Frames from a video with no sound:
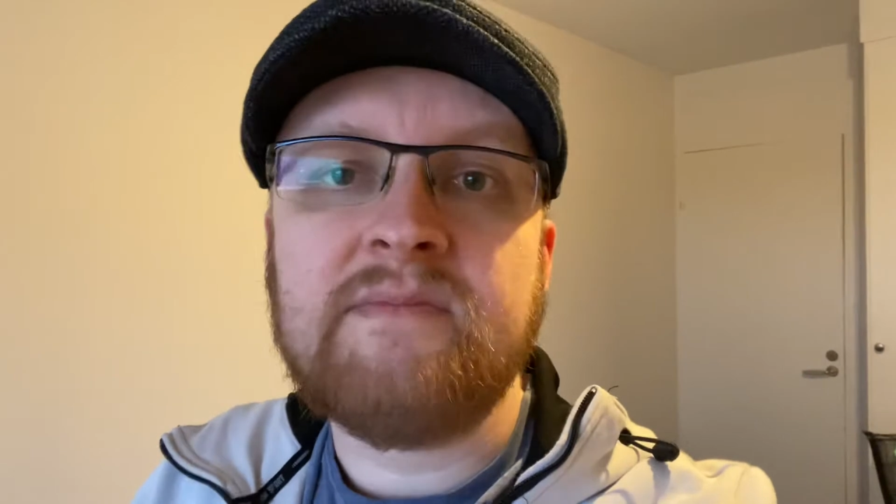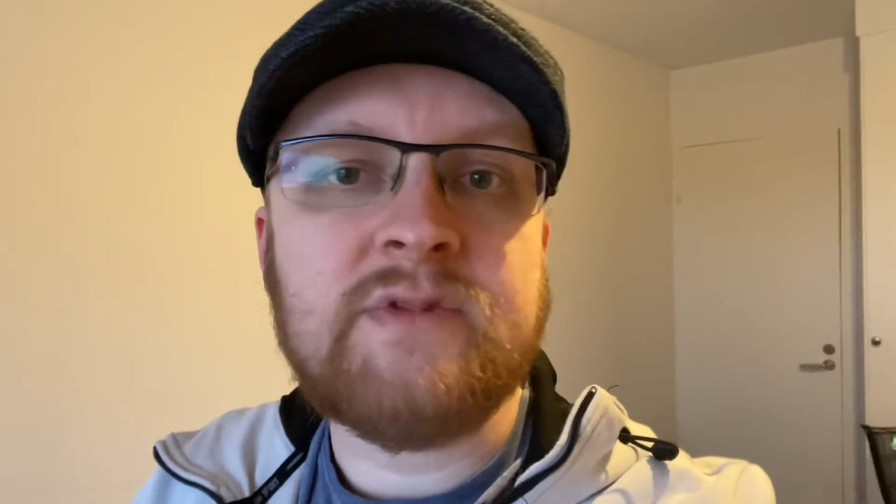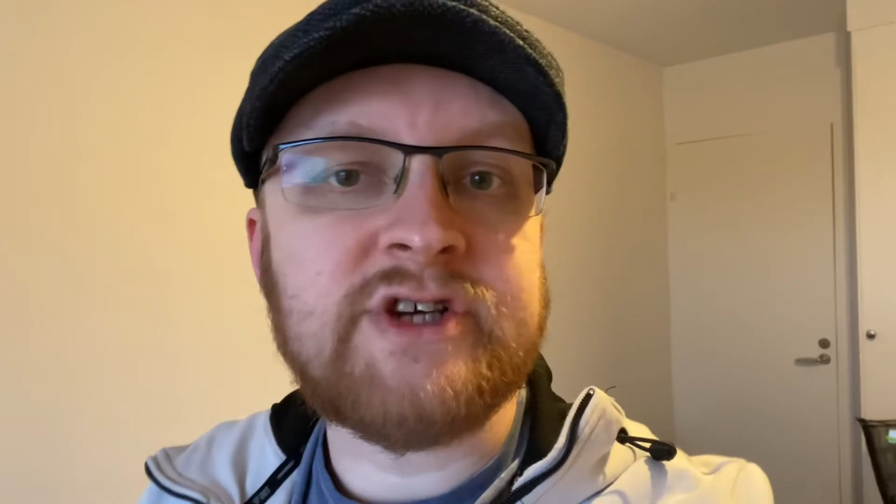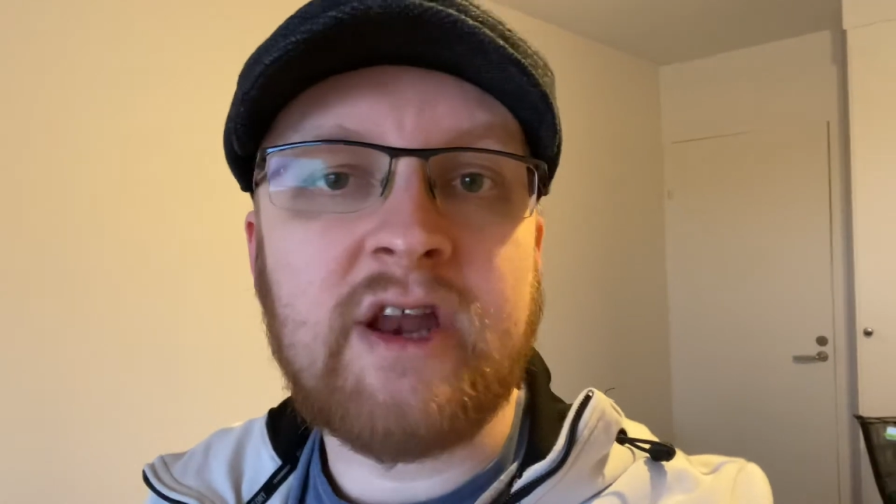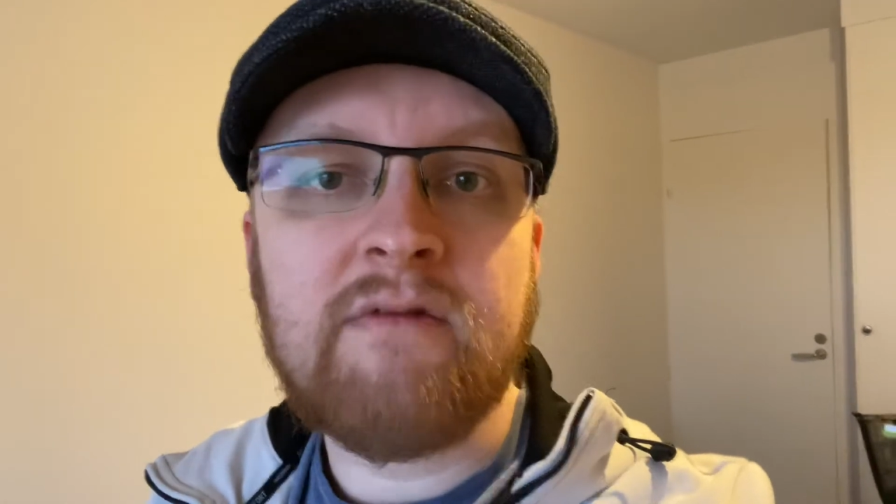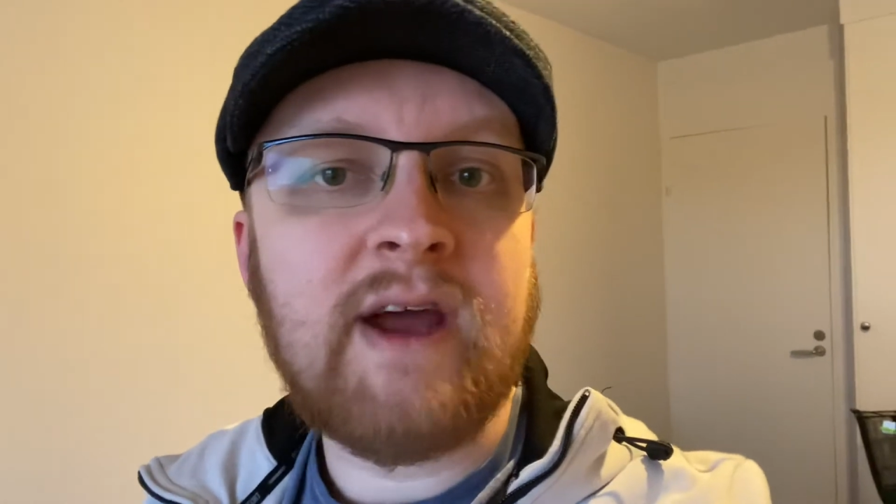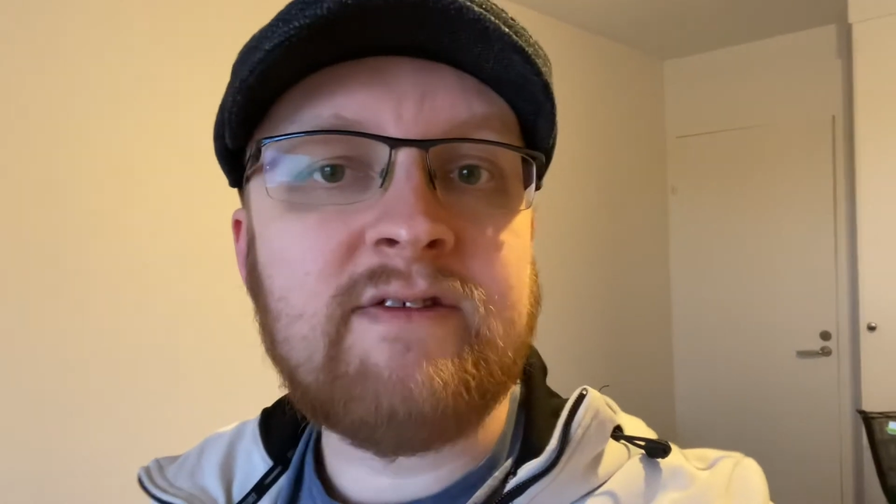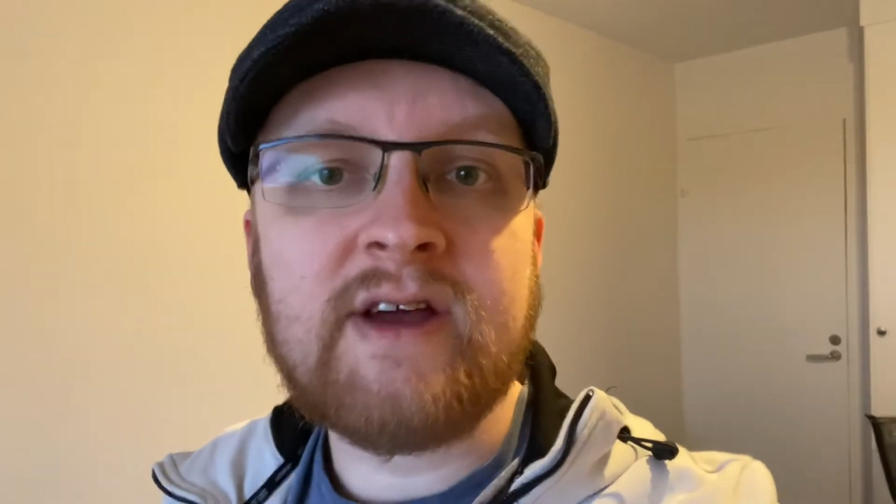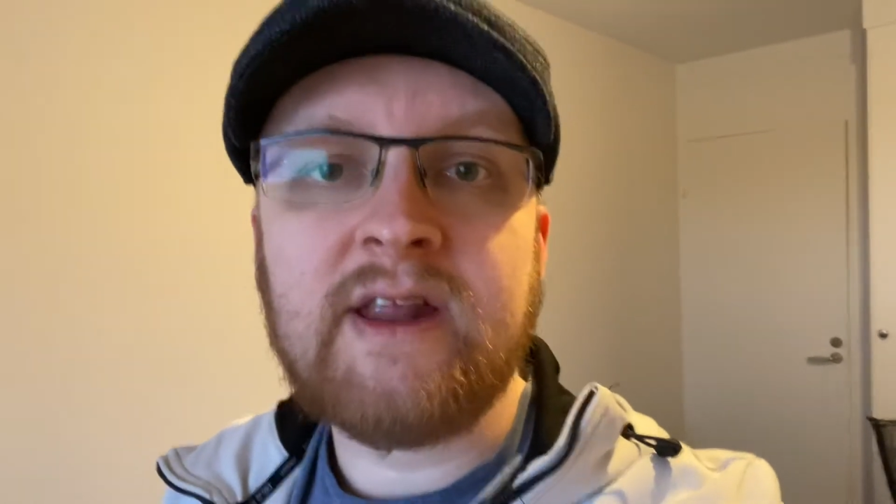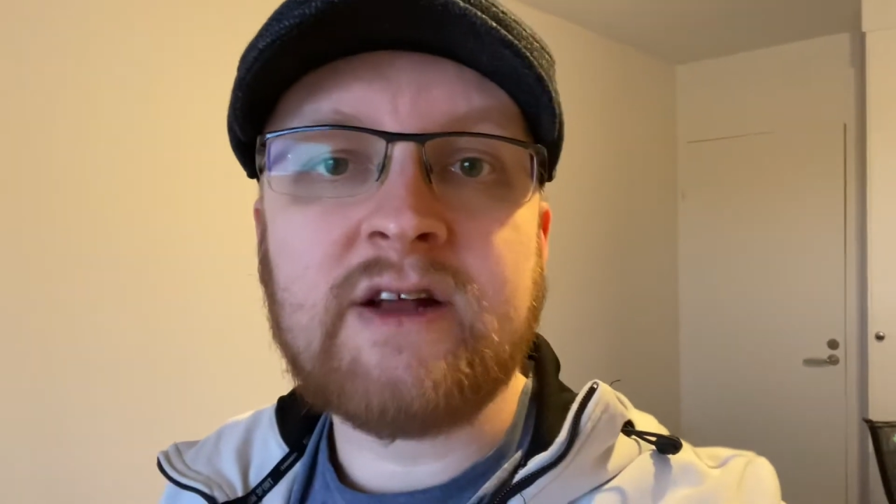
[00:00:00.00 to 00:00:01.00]

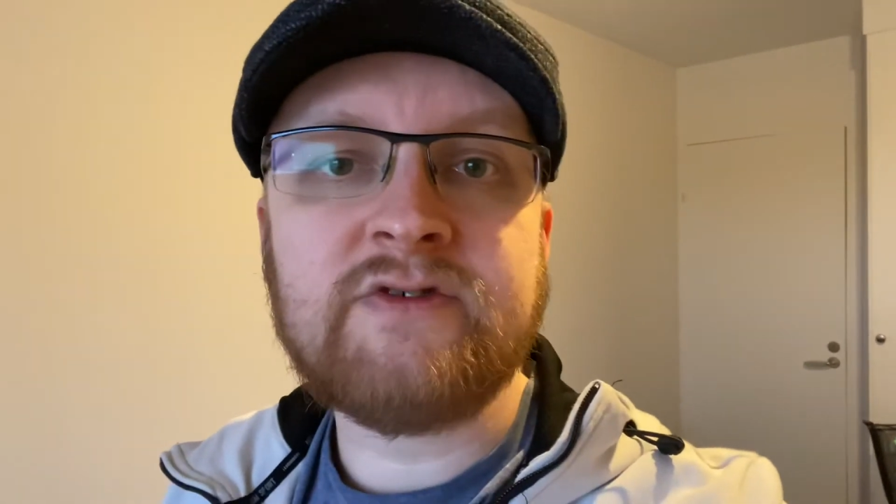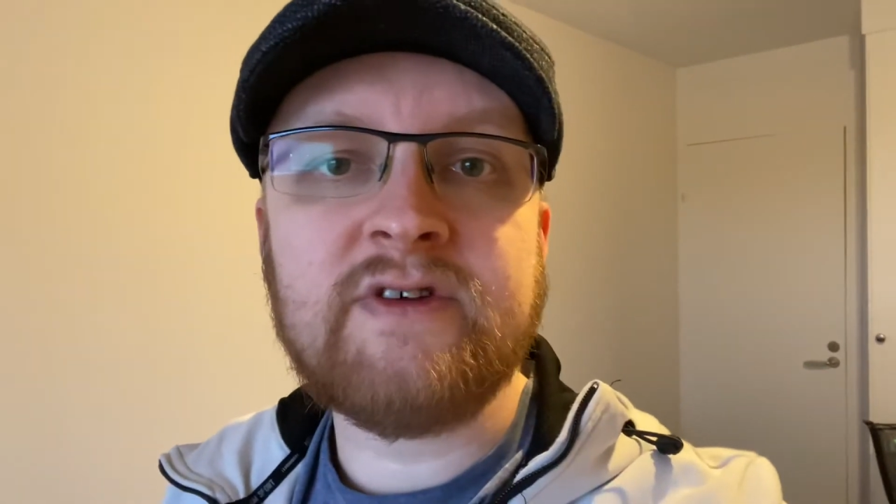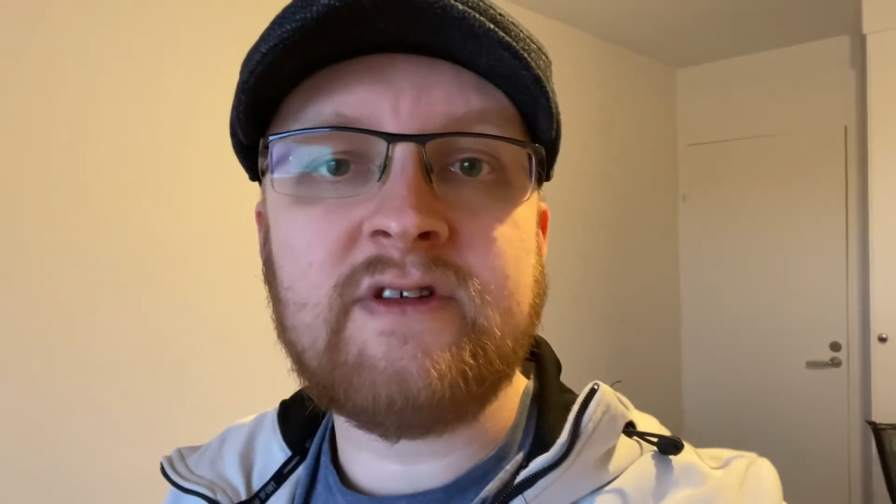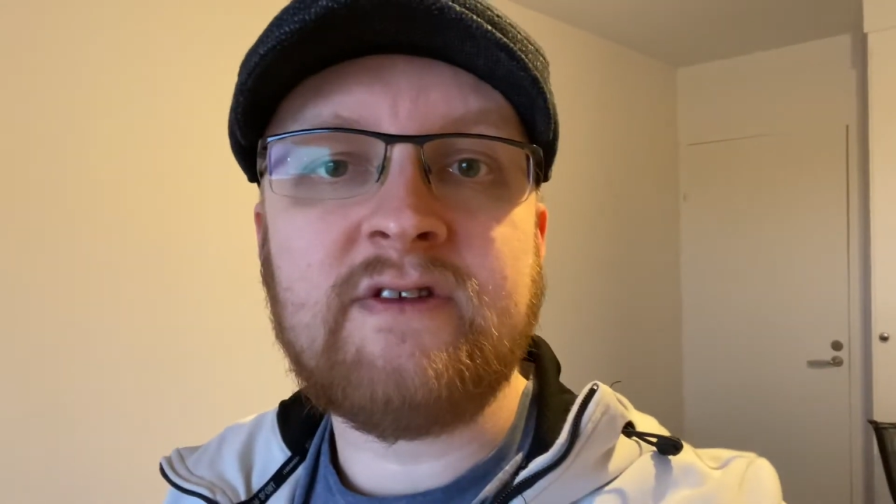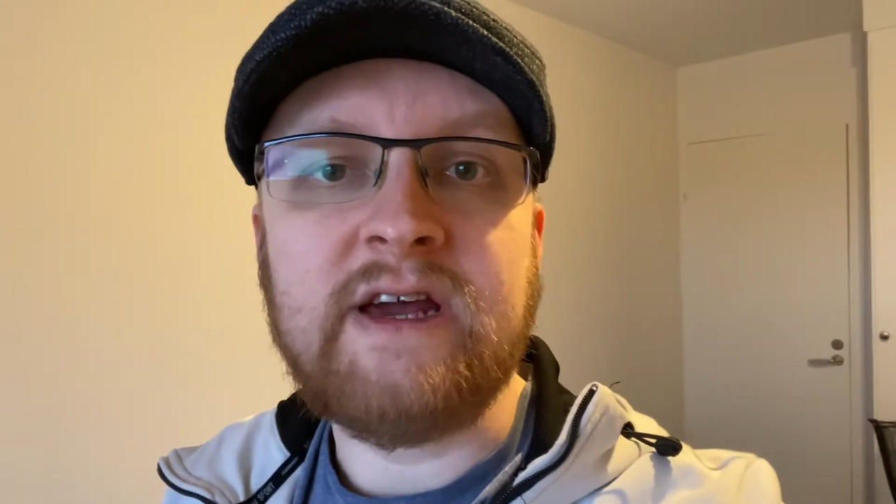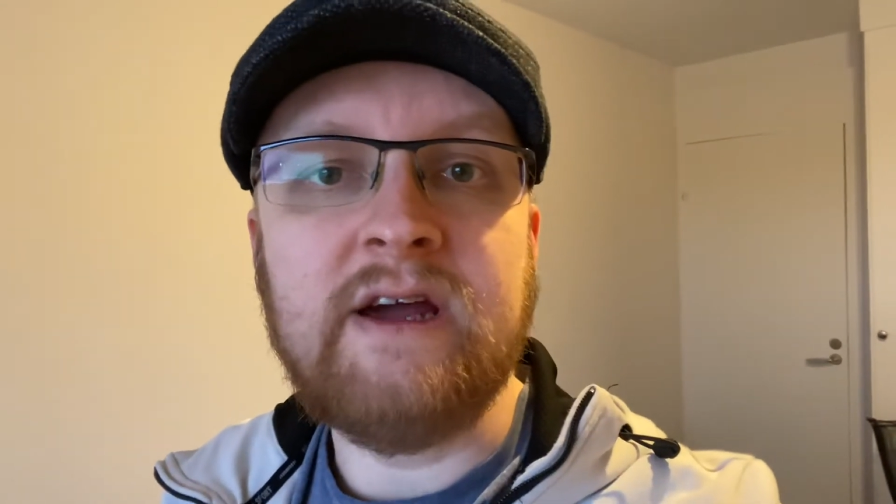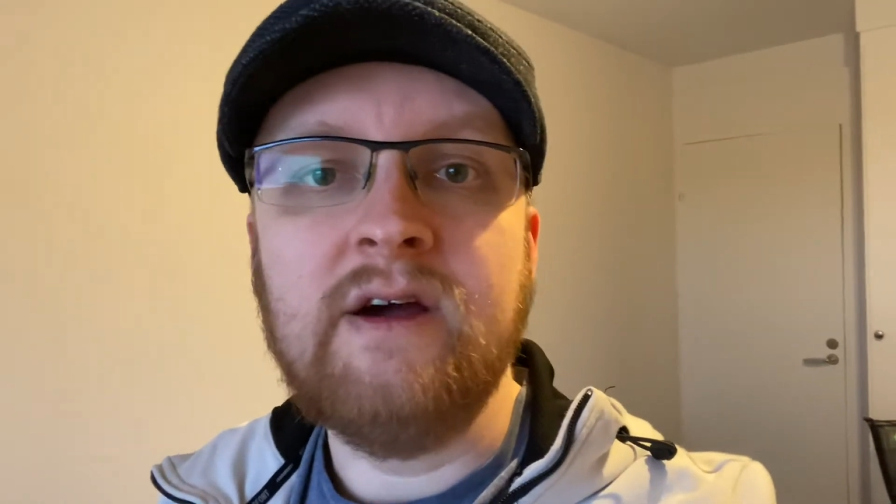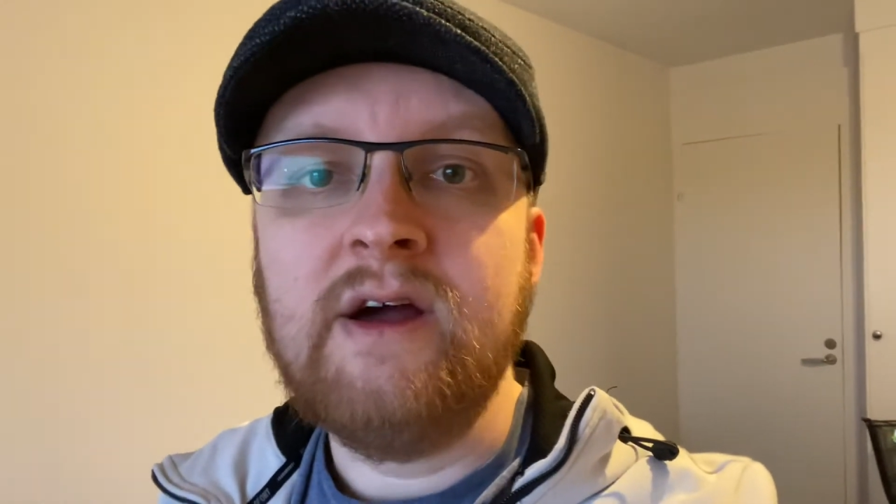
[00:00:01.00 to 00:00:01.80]
generating electricity,